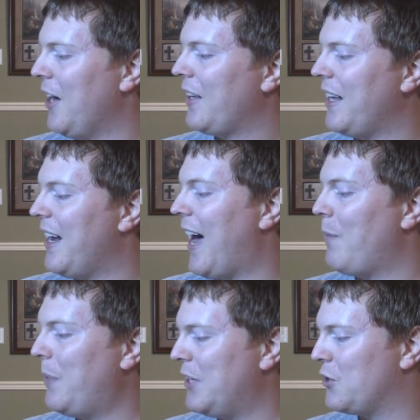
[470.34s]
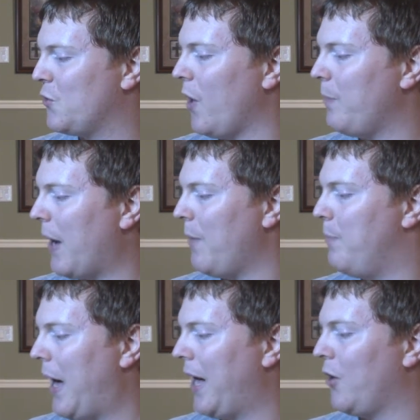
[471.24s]
cannot be destroyed by
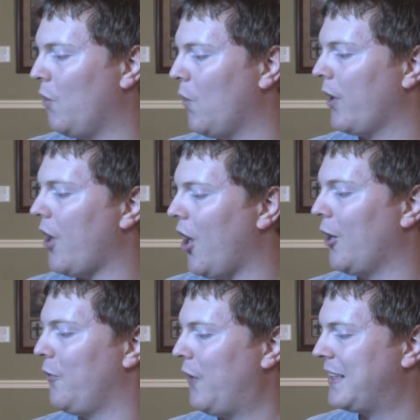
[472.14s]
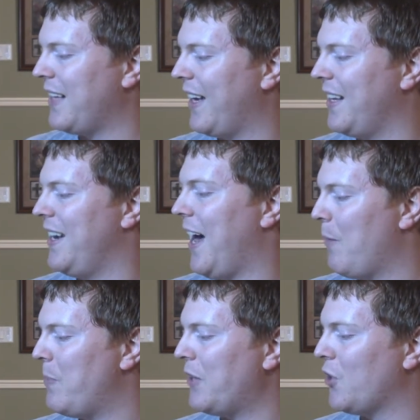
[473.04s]
battle or card effects and
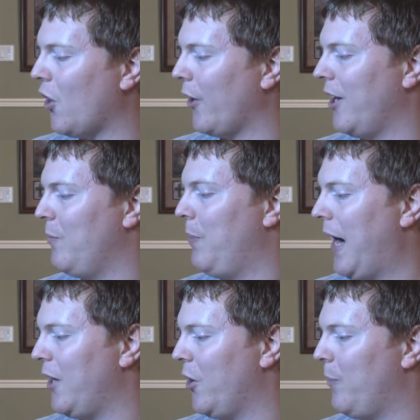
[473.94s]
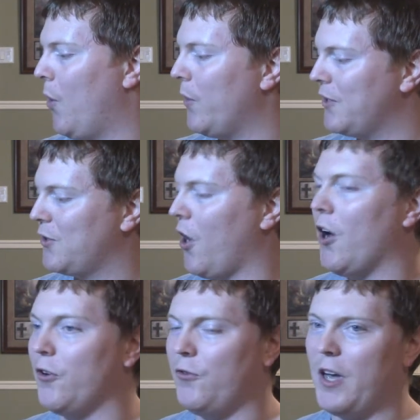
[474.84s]
cannot be targeted by your opponent's
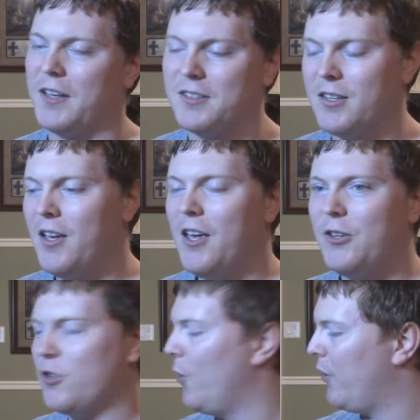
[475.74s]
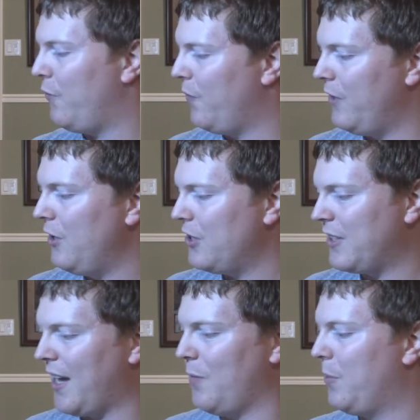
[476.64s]
card effects. So if you just
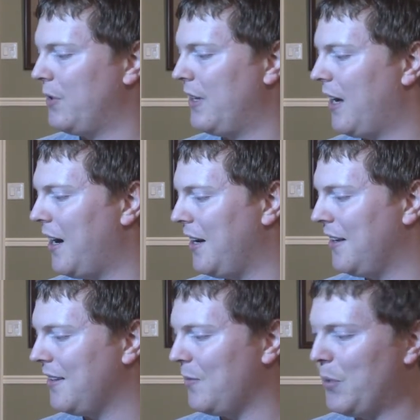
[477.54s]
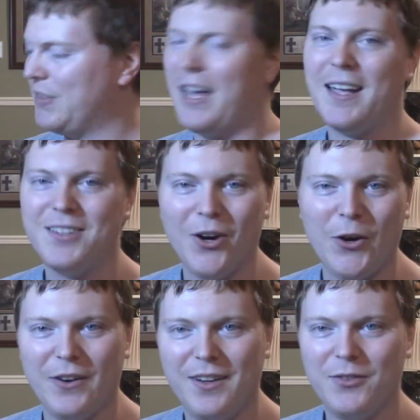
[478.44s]
gotta protect
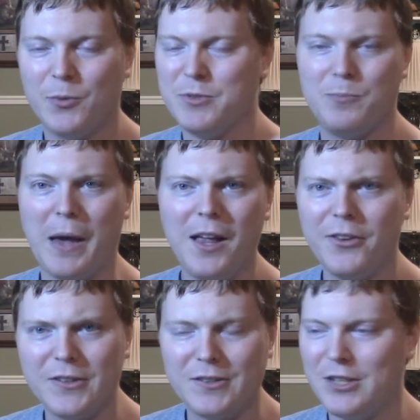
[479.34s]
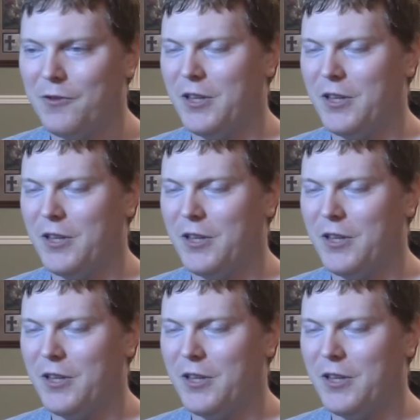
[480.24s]
her from spells and stuff